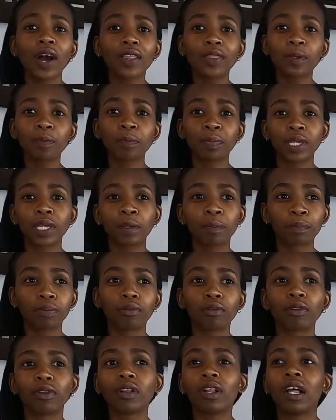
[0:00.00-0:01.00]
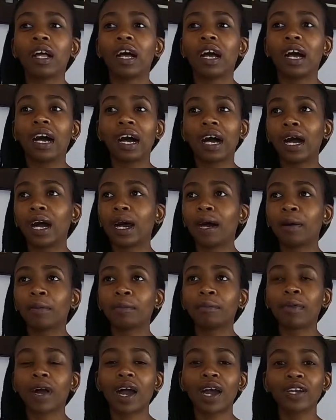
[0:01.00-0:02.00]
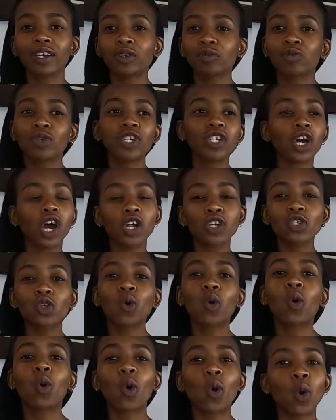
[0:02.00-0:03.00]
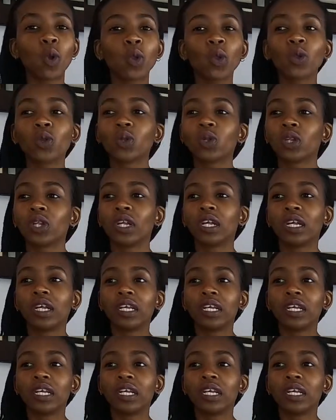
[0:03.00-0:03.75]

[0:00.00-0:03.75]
other people and we're not all